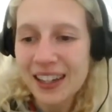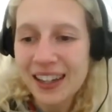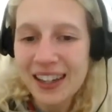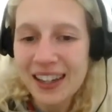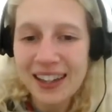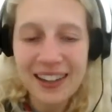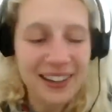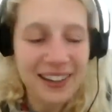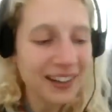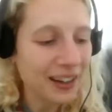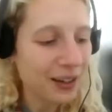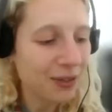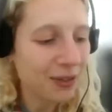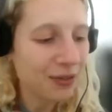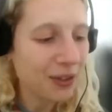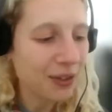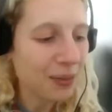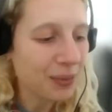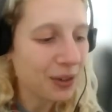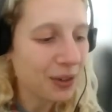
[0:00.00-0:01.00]
live
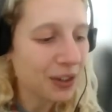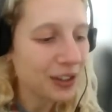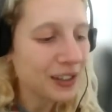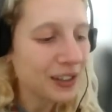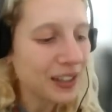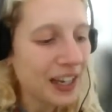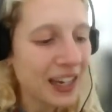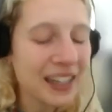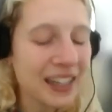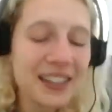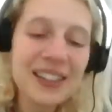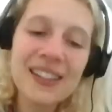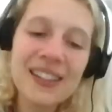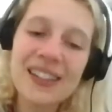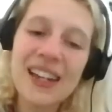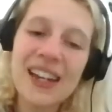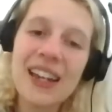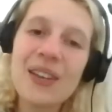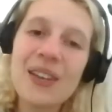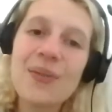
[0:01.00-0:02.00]
from Gloucester. And
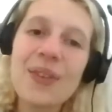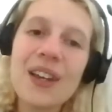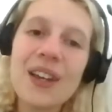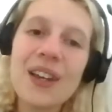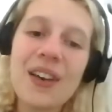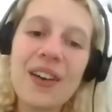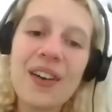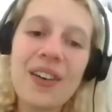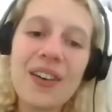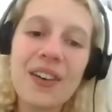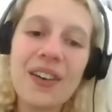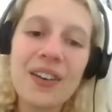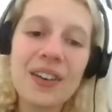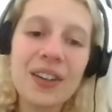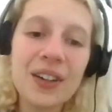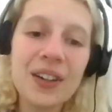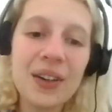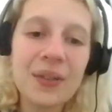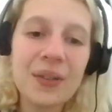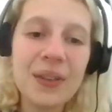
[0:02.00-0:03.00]
today we are
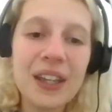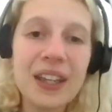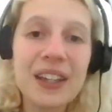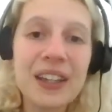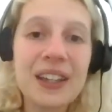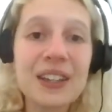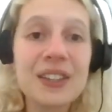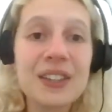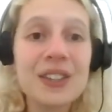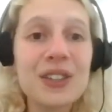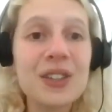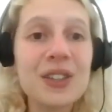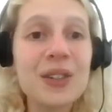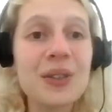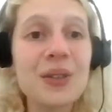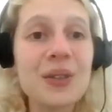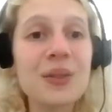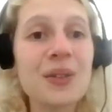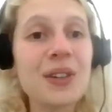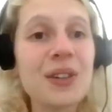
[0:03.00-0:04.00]
going
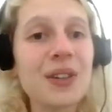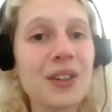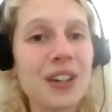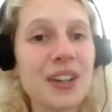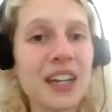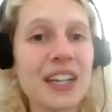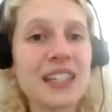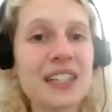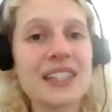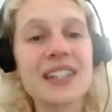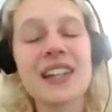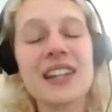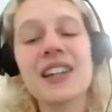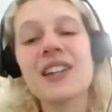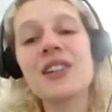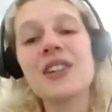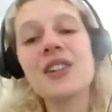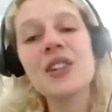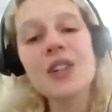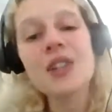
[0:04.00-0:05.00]
to look at
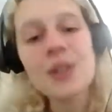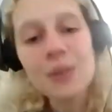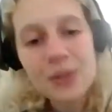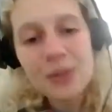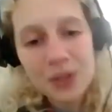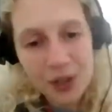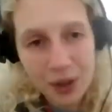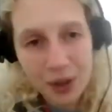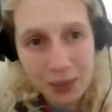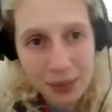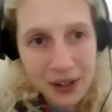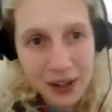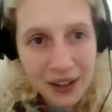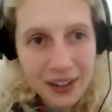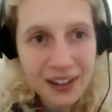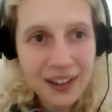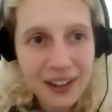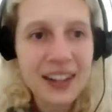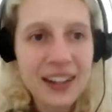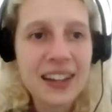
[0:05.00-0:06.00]
a new
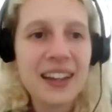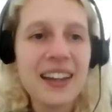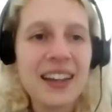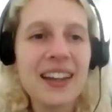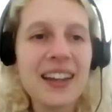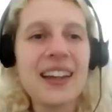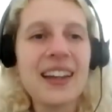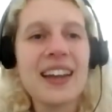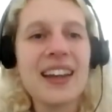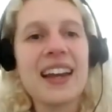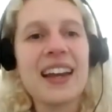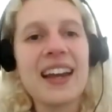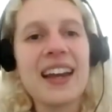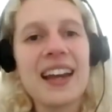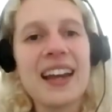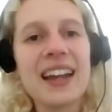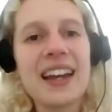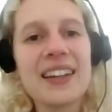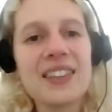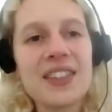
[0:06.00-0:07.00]
topic.
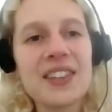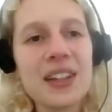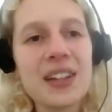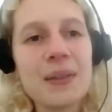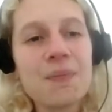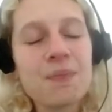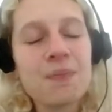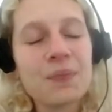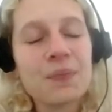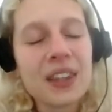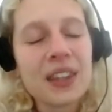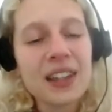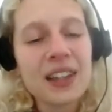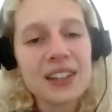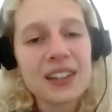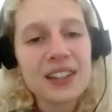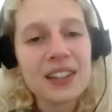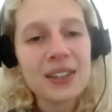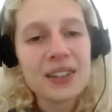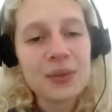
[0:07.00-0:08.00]
And
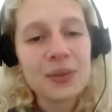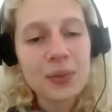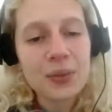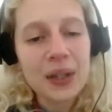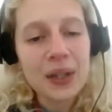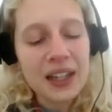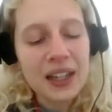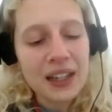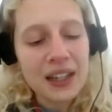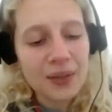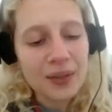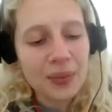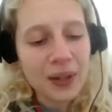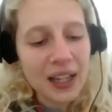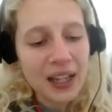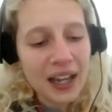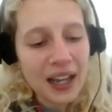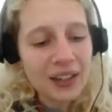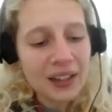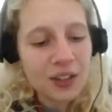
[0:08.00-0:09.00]
we
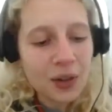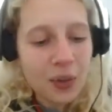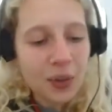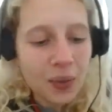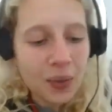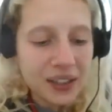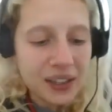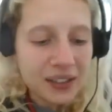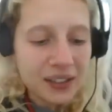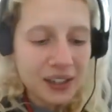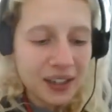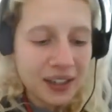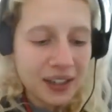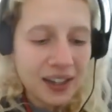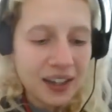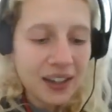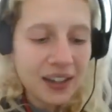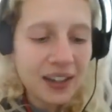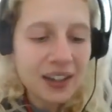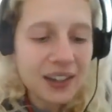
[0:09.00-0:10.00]
had quite
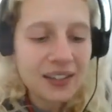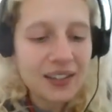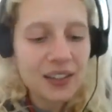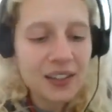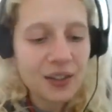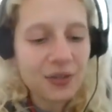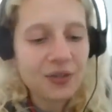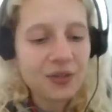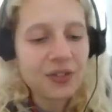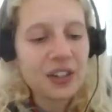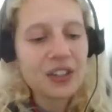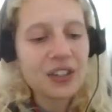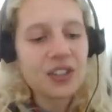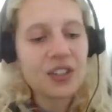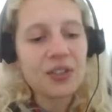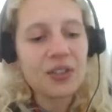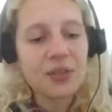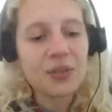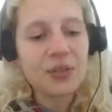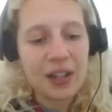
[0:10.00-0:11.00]
a different
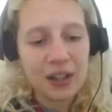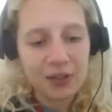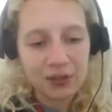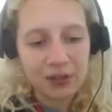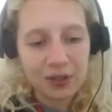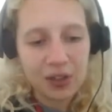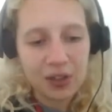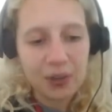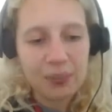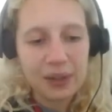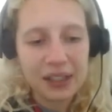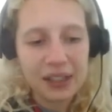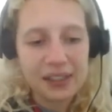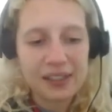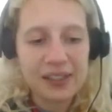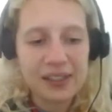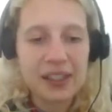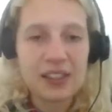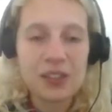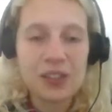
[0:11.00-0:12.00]
array of
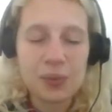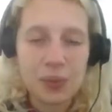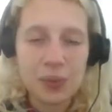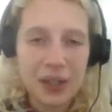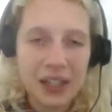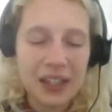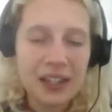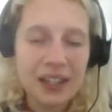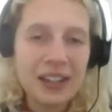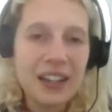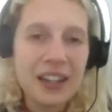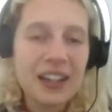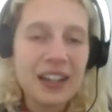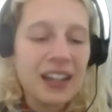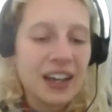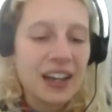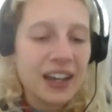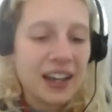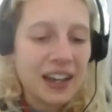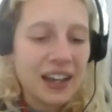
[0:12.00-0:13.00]
topics this week,
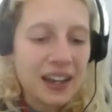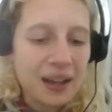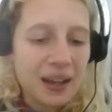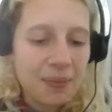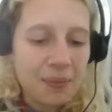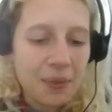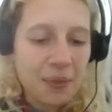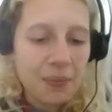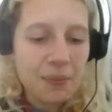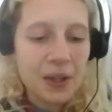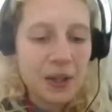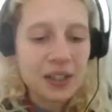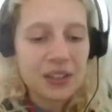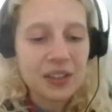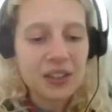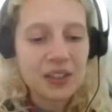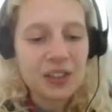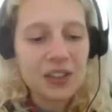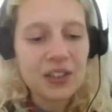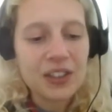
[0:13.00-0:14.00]
but
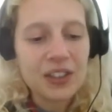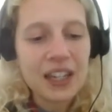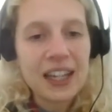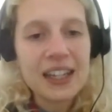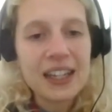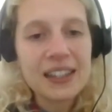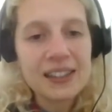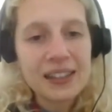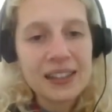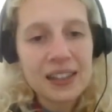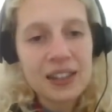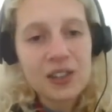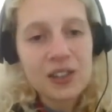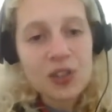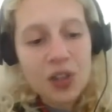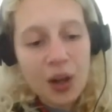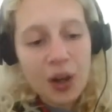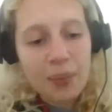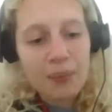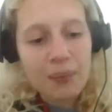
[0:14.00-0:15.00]
today's
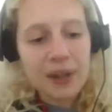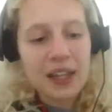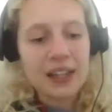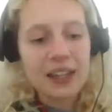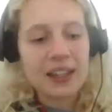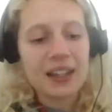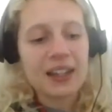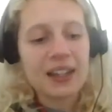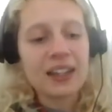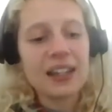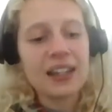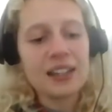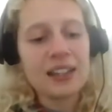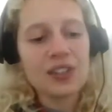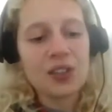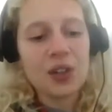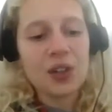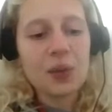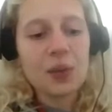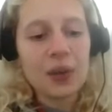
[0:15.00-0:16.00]
topic is
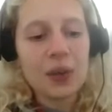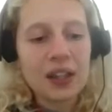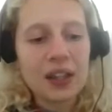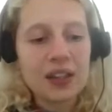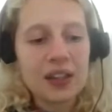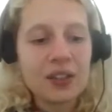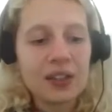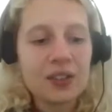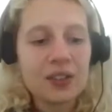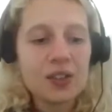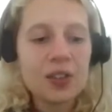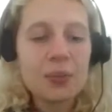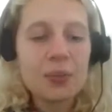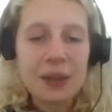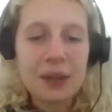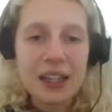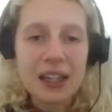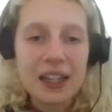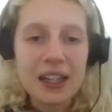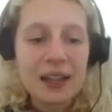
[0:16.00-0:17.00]
going to
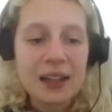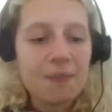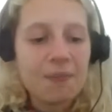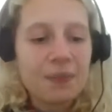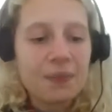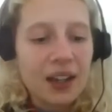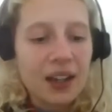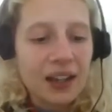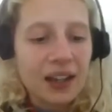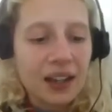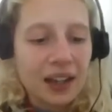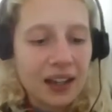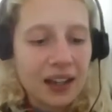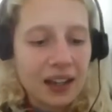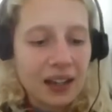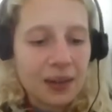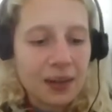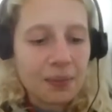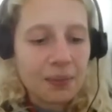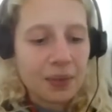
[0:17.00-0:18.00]
be,
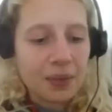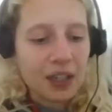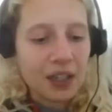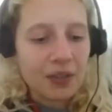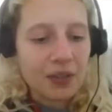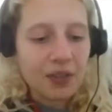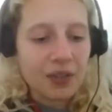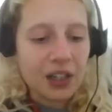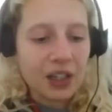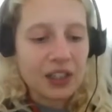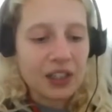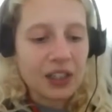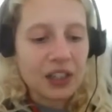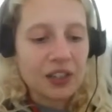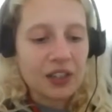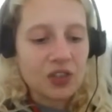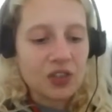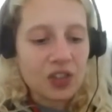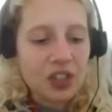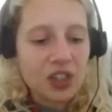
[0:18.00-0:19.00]
if I
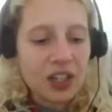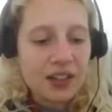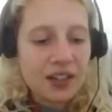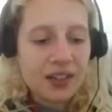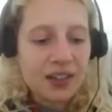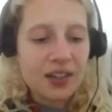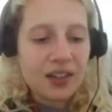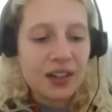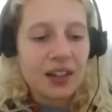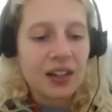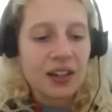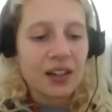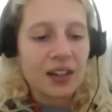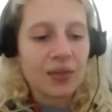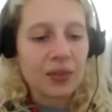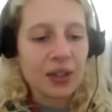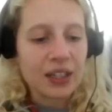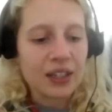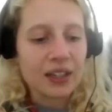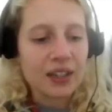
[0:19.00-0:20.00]
can just
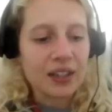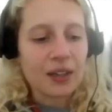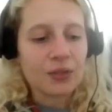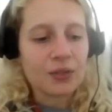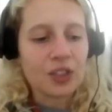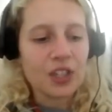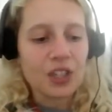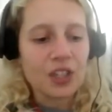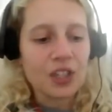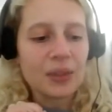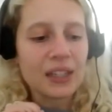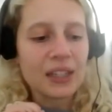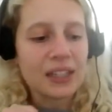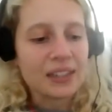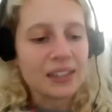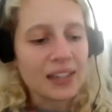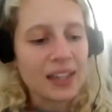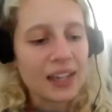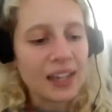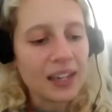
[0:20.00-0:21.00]
read it out to you,
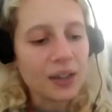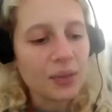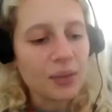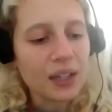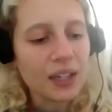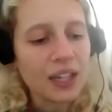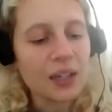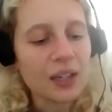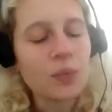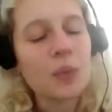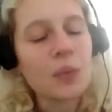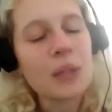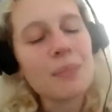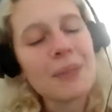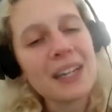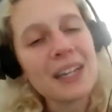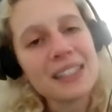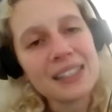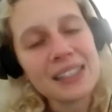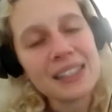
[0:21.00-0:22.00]
is how can we
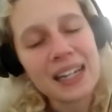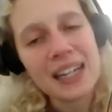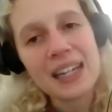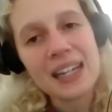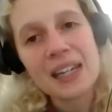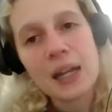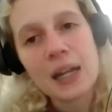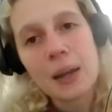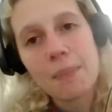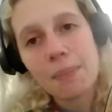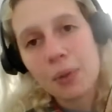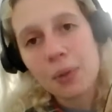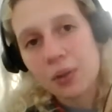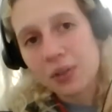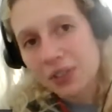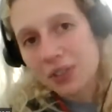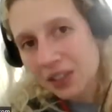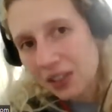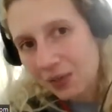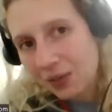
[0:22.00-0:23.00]
maintain
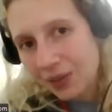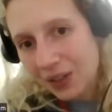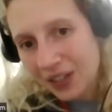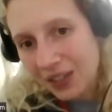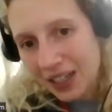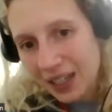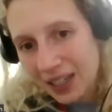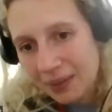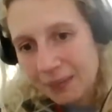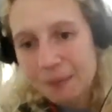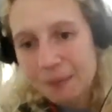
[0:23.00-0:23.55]
positivity?